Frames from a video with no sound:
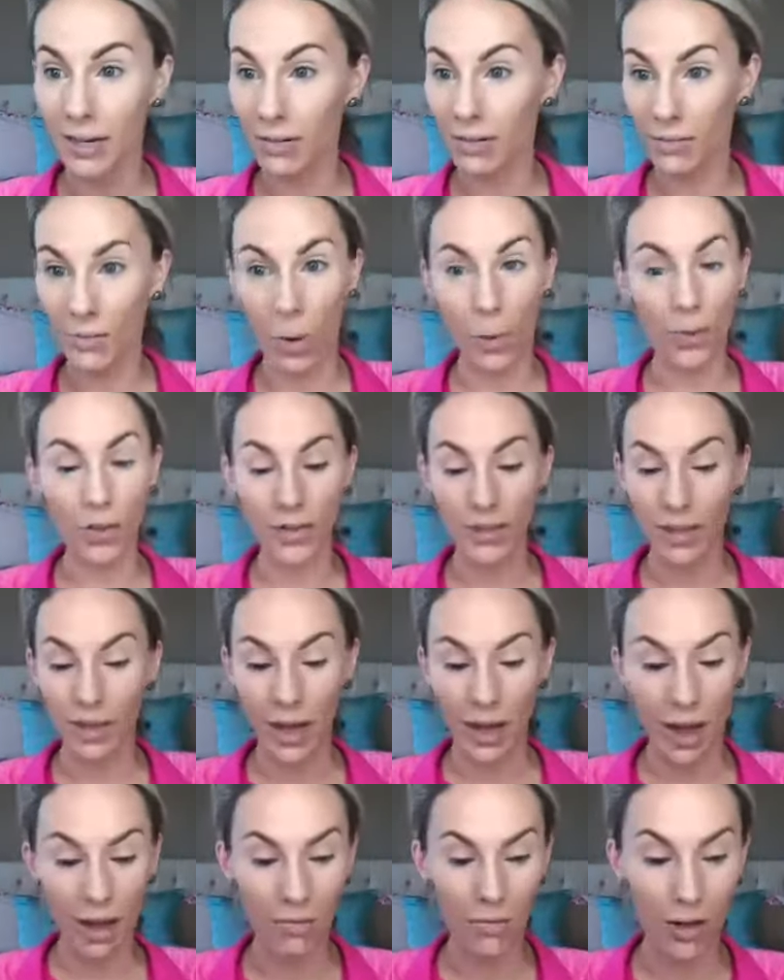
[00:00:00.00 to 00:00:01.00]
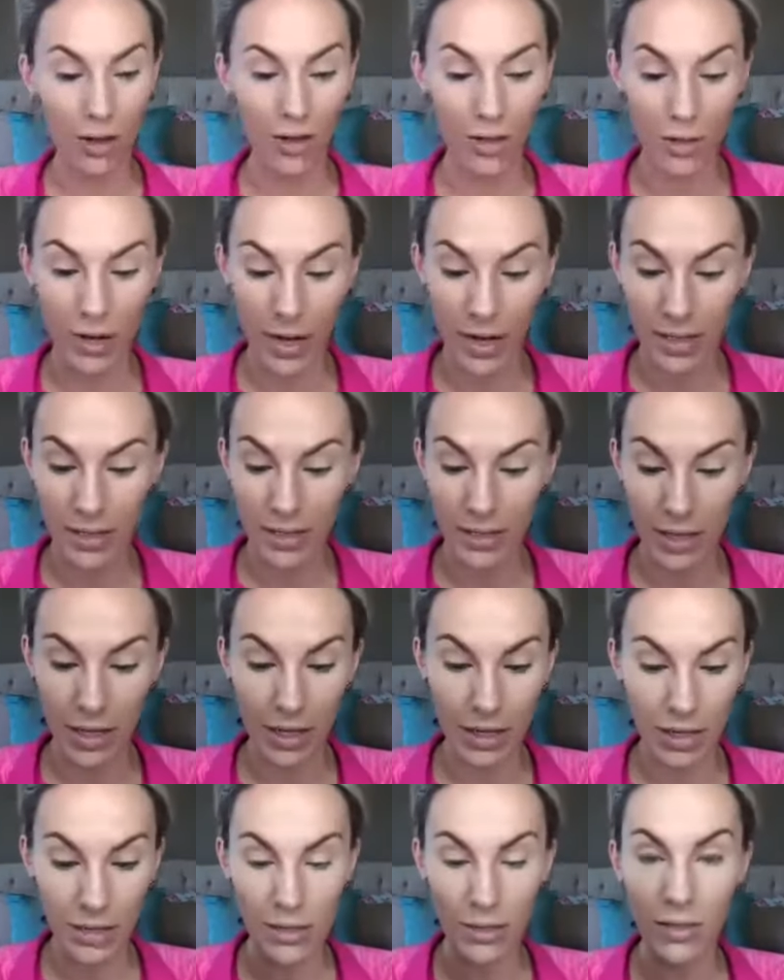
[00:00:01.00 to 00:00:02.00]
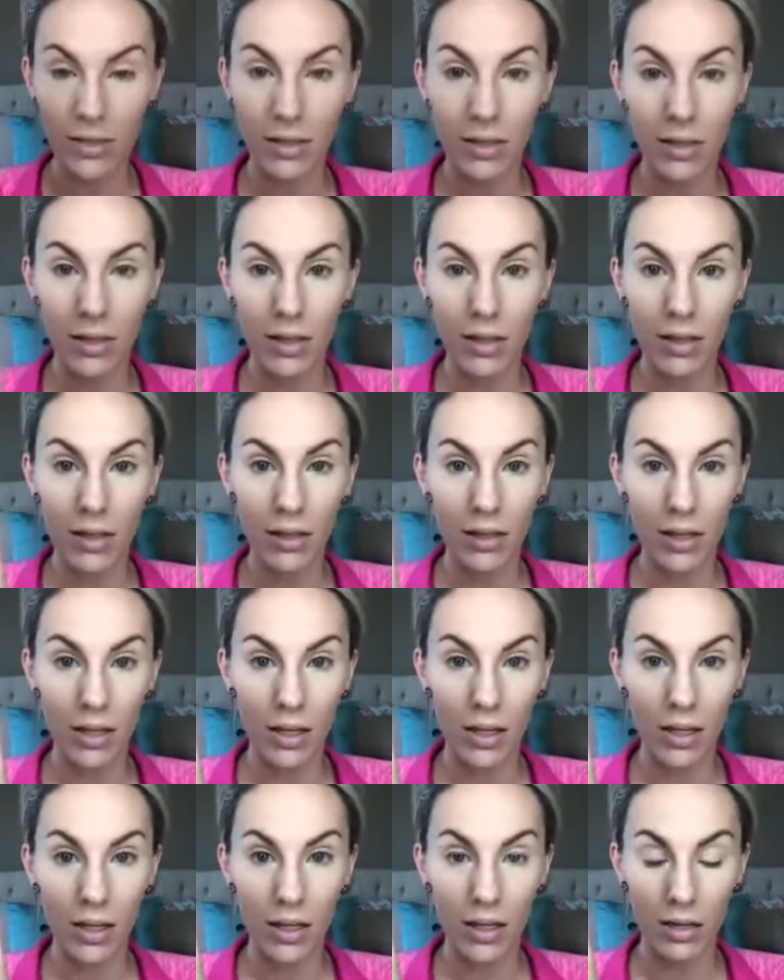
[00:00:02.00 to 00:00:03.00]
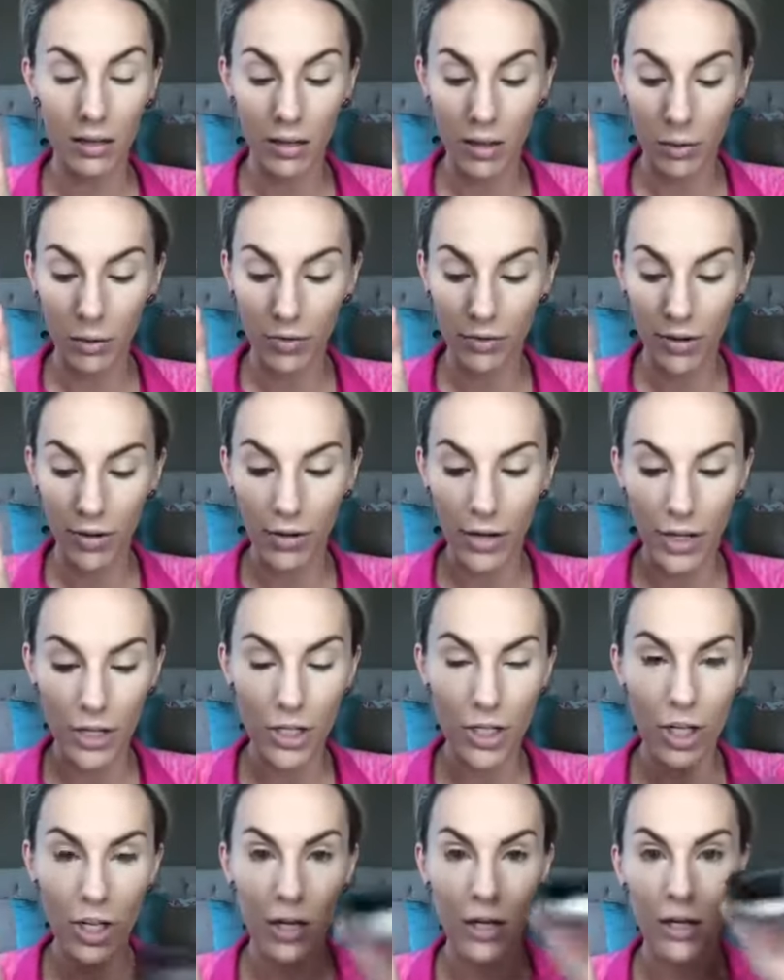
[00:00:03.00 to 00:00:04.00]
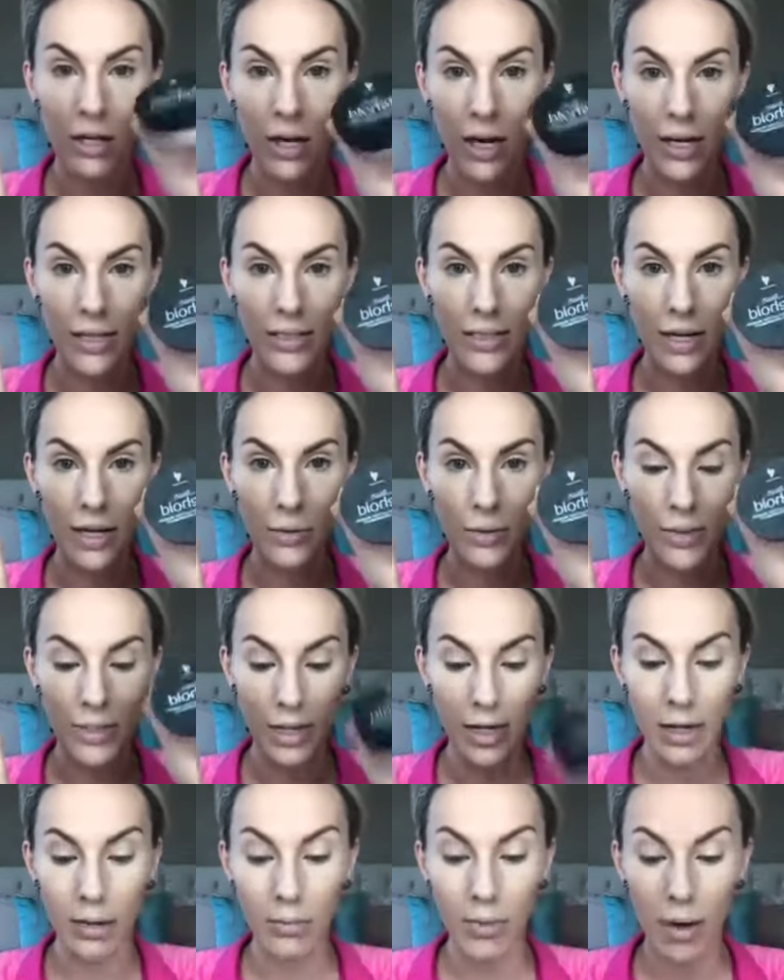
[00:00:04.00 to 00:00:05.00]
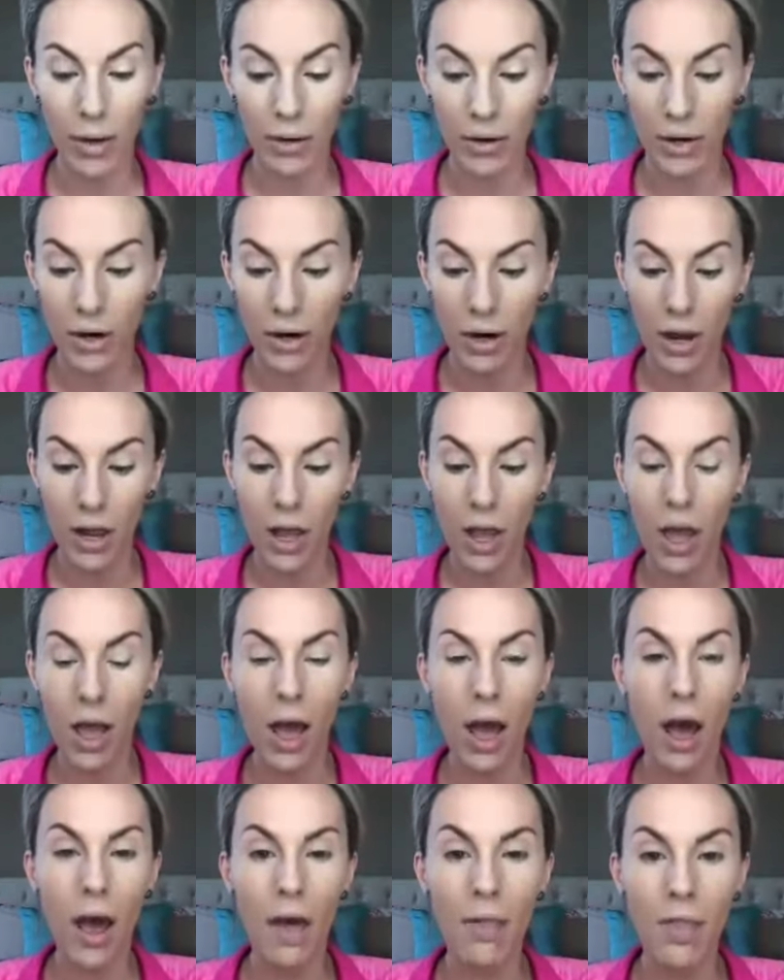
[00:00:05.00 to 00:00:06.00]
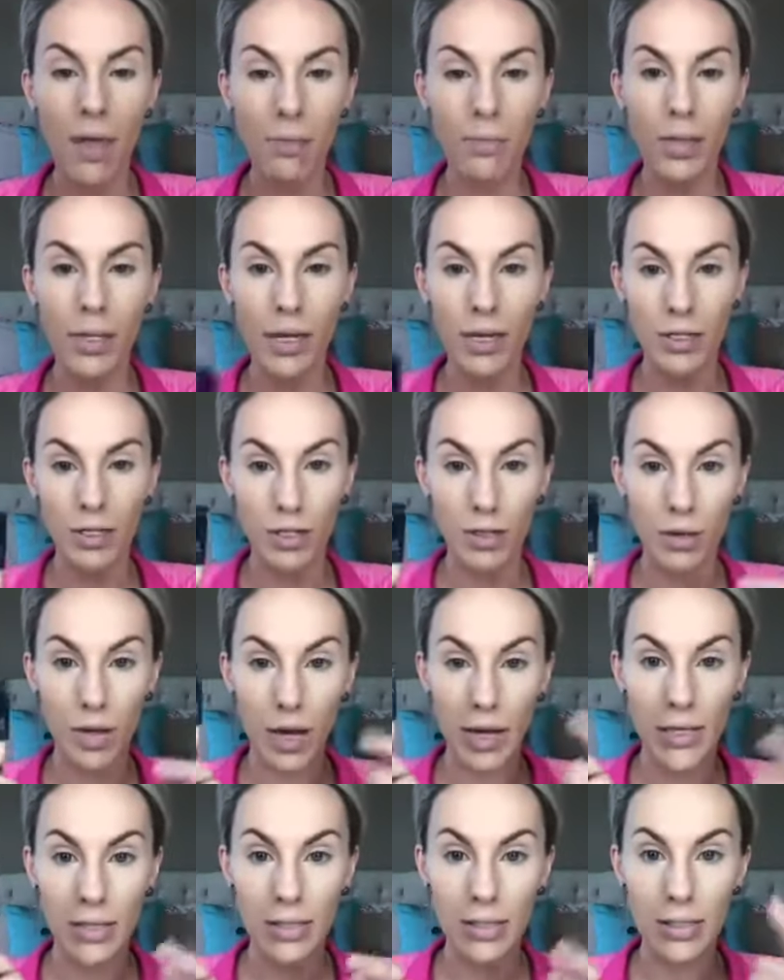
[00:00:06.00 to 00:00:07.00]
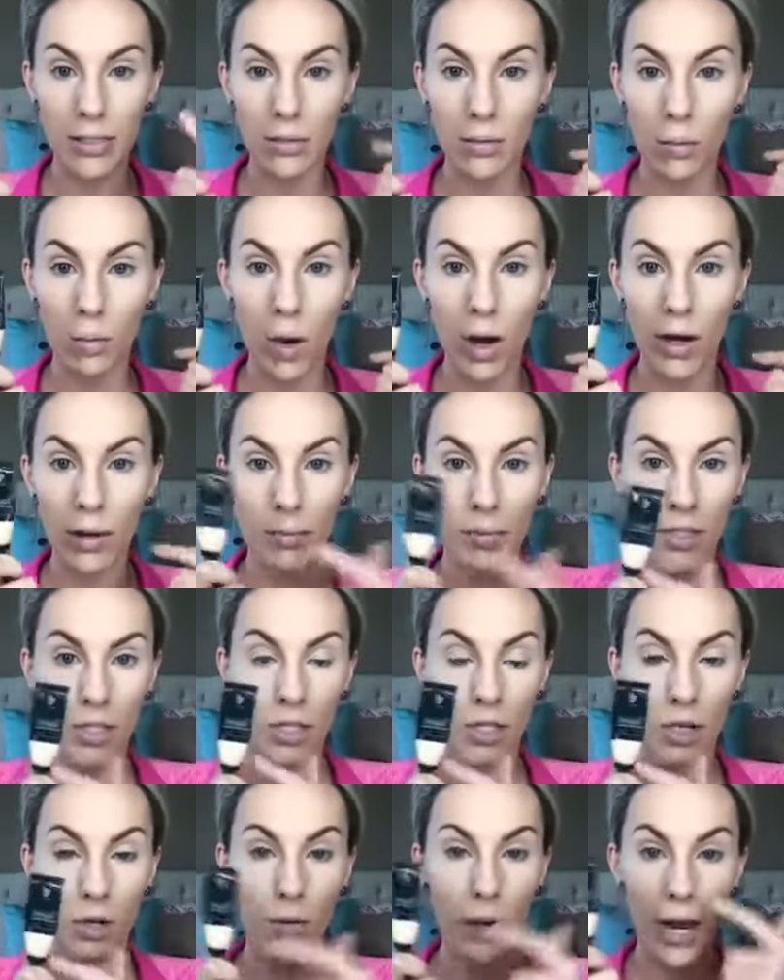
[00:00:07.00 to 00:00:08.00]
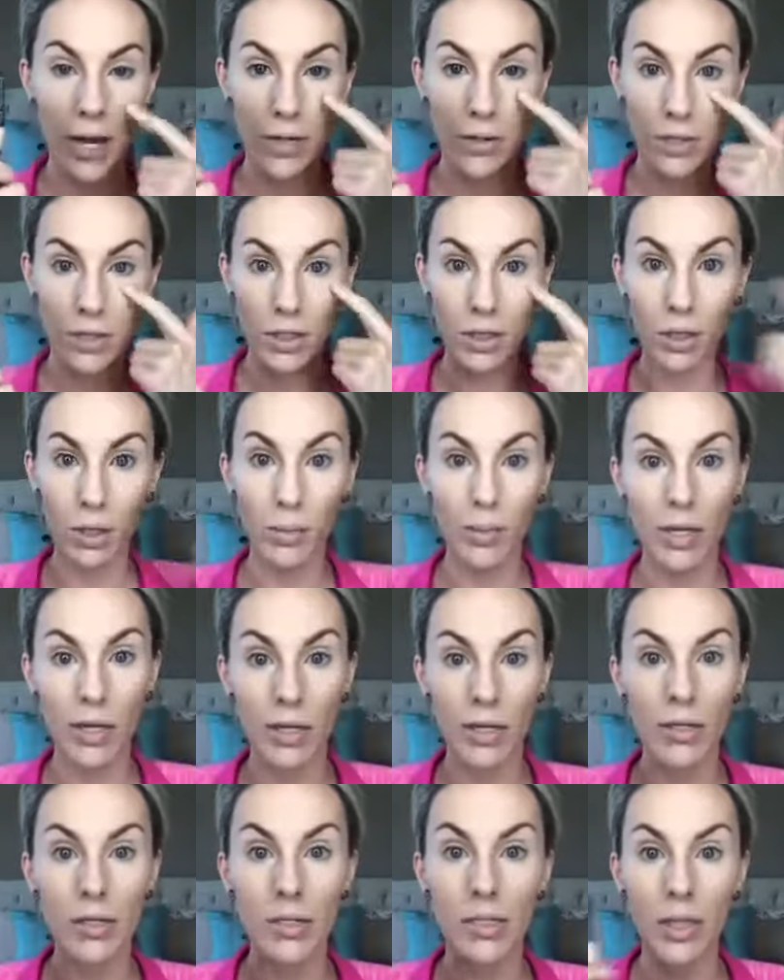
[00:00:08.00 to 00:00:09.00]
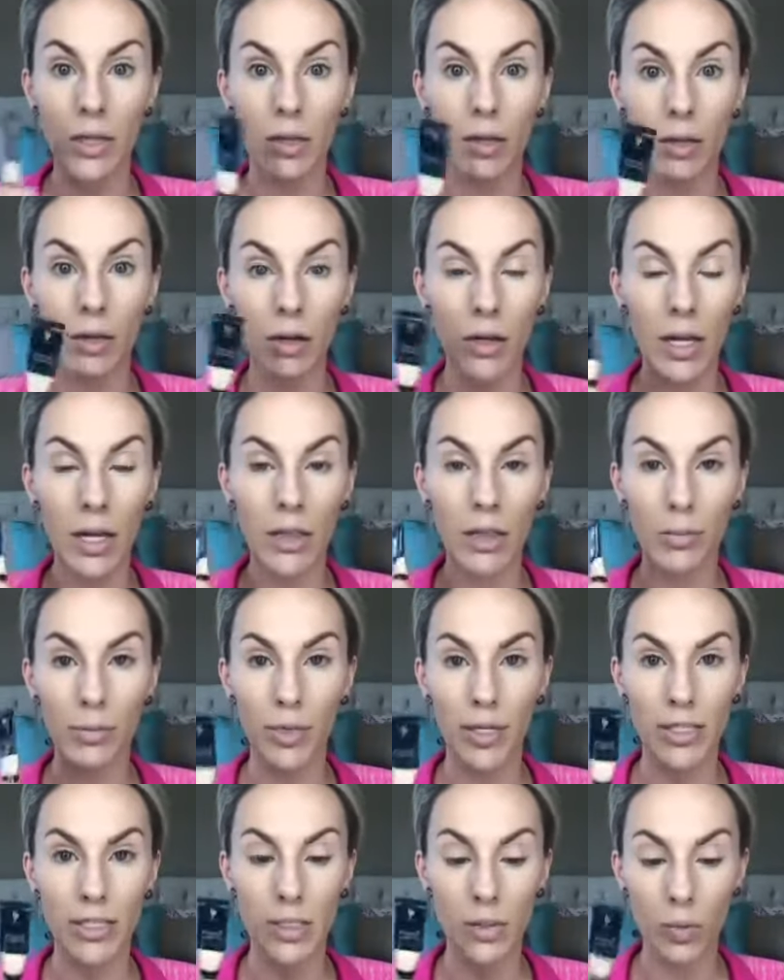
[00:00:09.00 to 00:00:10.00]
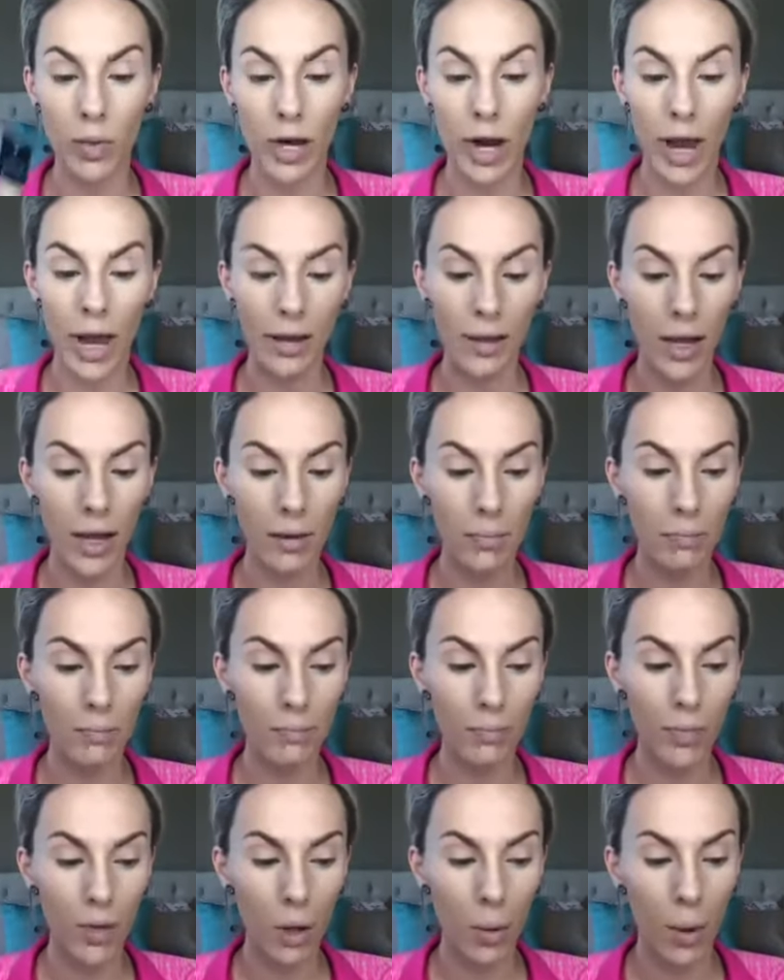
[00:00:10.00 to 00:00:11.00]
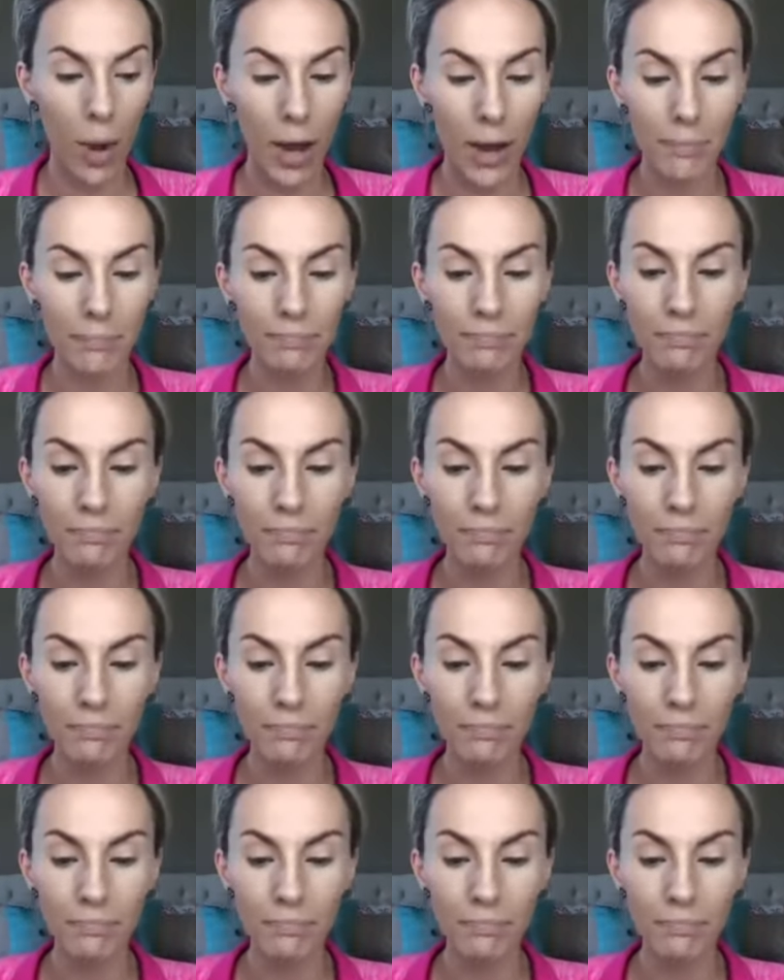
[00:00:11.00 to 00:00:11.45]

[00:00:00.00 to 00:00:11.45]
The only thing I have on, you guys, is the liquid foundation. I said it was setting powder, and then because you guys wanted me to, I used a little bit of concealer in the places where I highlight, okay?